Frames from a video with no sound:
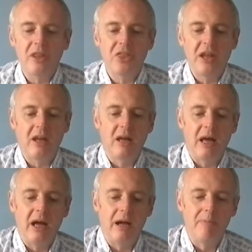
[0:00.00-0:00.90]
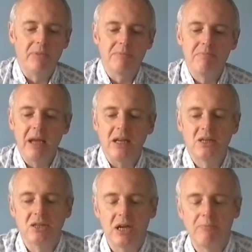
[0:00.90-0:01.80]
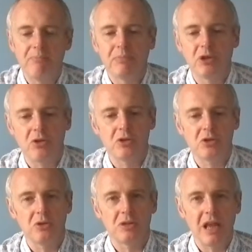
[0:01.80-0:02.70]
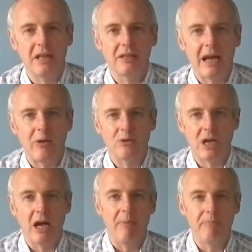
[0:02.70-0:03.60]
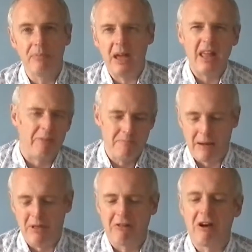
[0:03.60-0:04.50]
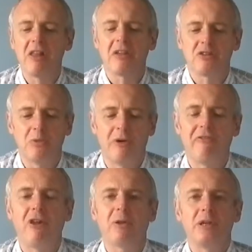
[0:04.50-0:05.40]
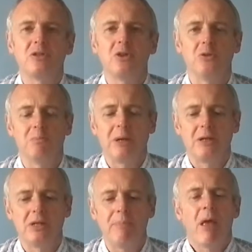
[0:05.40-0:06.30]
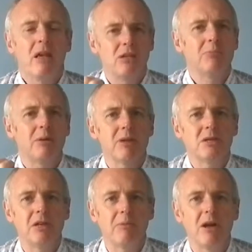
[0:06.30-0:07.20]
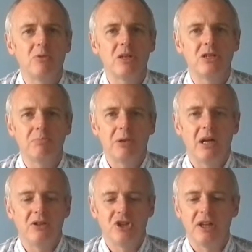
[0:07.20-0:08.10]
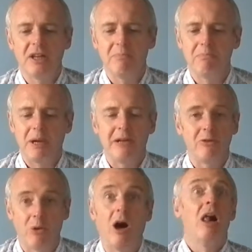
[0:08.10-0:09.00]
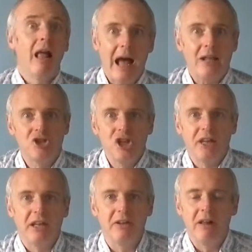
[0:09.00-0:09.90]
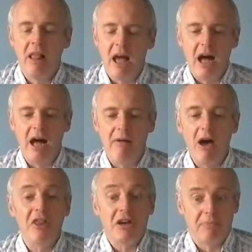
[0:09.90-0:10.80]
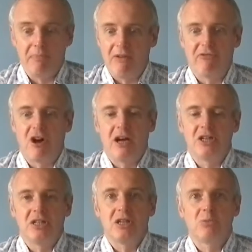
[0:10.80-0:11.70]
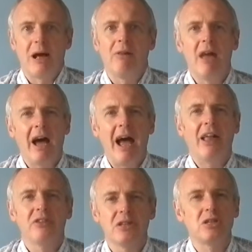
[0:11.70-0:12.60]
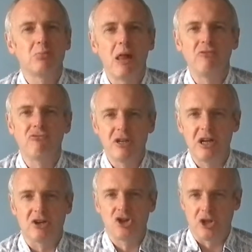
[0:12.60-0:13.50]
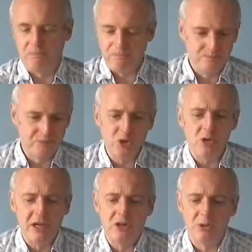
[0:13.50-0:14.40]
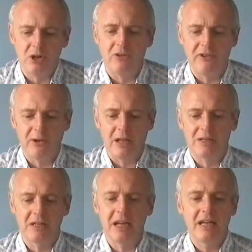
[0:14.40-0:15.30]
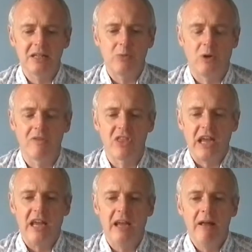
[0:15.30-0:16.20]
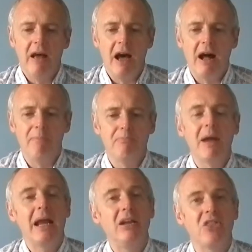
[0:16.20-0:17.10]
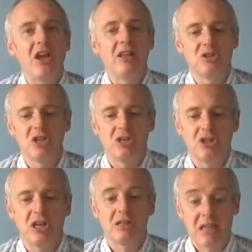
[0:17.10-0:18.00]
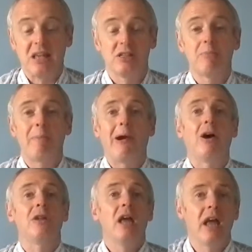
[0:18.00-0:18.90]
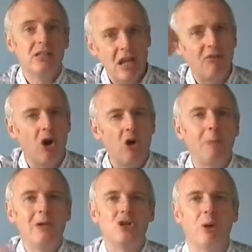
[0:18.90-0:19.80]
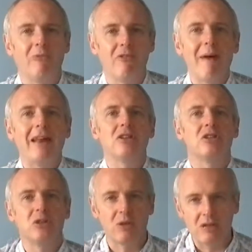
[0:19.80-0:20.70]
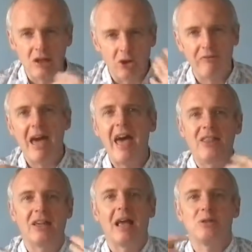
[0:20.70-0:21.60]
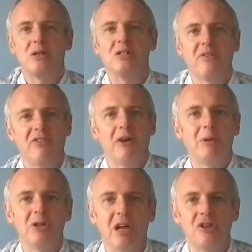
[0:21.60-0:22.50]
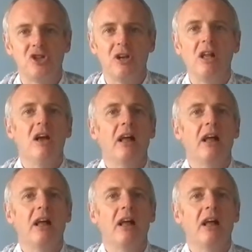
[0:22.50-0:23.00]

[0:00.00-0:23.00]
I think um, makes um, Cono Sur stand out, um, maybe there are others who are following suit, but uh, sometimes I stick my nose into P uh, Chilean Pinot Noir and Chilean uh, other varieties as well, and there's this smell of reduction. Talking to Adolfo yesterday, he said one of the uh, main things that uh, sets them apart is they've got open top fermenters, so there's a lot of air that gets into the fermentation.